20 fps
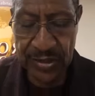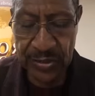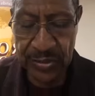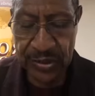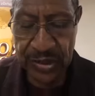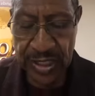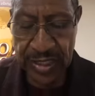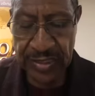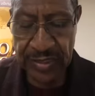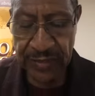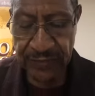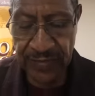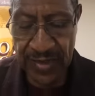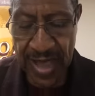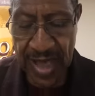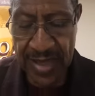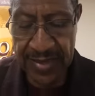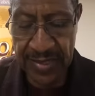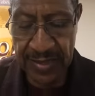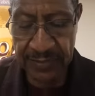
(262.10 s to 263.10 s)

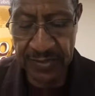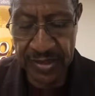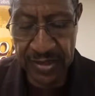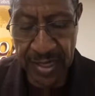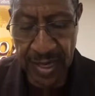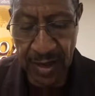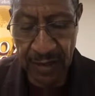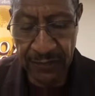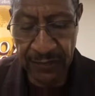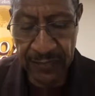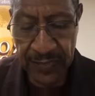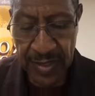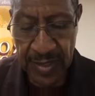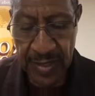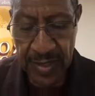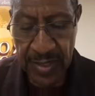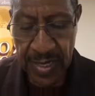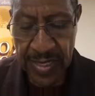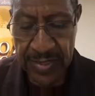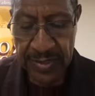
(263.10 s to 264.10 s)
justify himself,
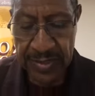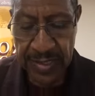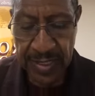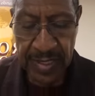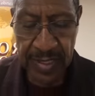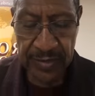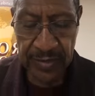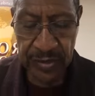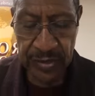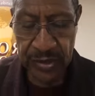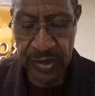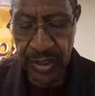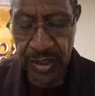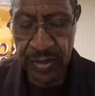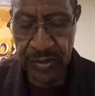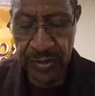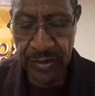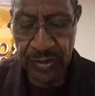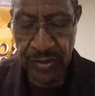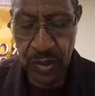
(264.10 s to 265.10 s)
and said unto
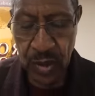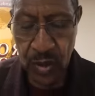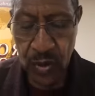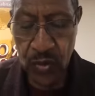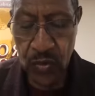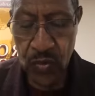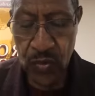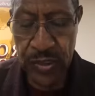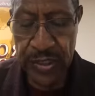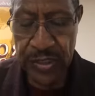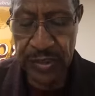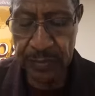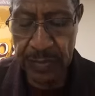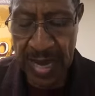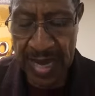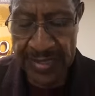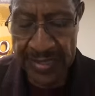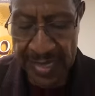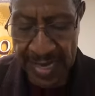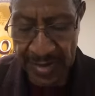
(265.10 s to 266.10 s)
Jesus, Who is
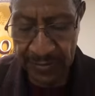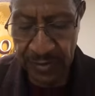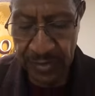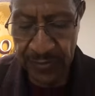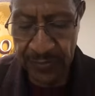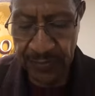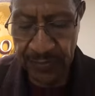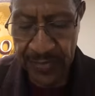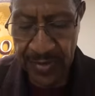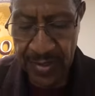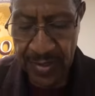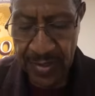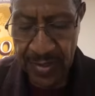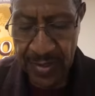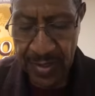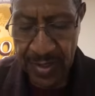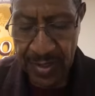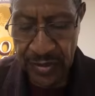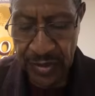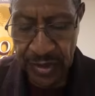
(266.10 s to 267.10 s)
my neighbor?
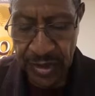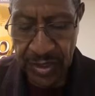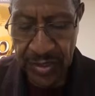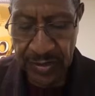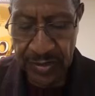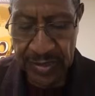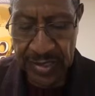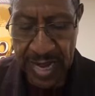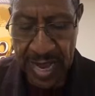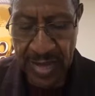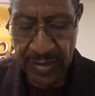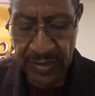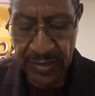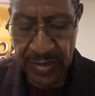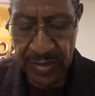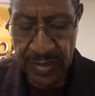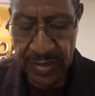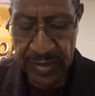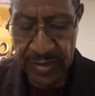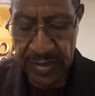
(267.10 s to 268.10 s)
And Jesus
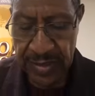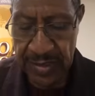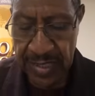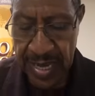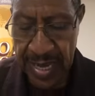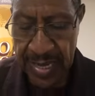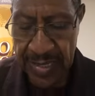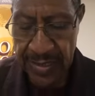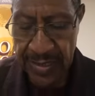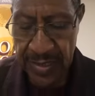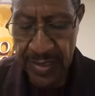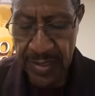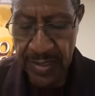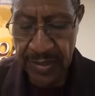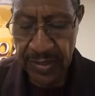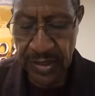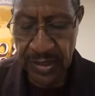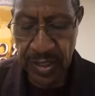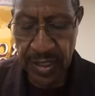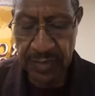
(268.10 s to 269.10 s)
answered and said, A
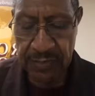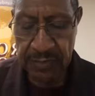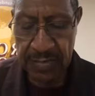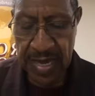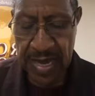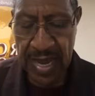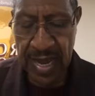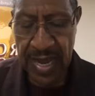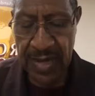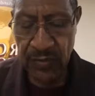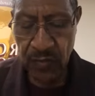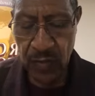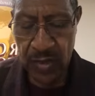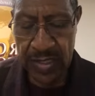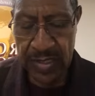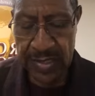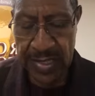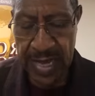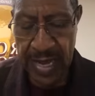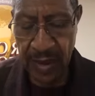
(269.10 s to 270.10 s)
certain man
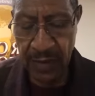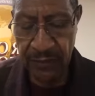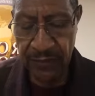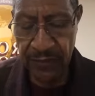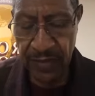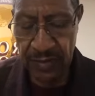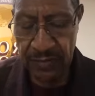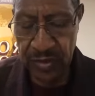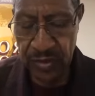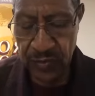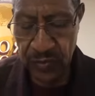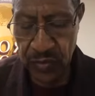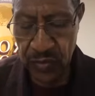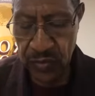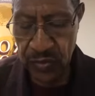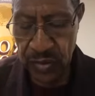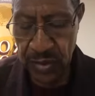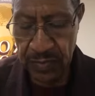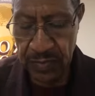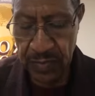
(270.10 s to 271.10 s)
went down from
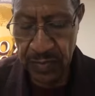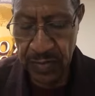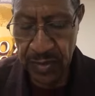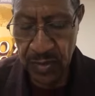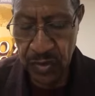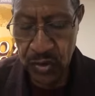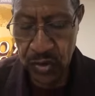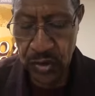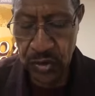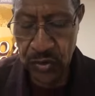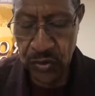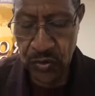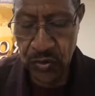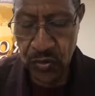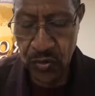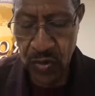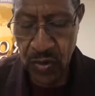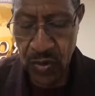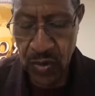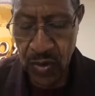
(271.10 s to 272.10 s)
Jerusalem to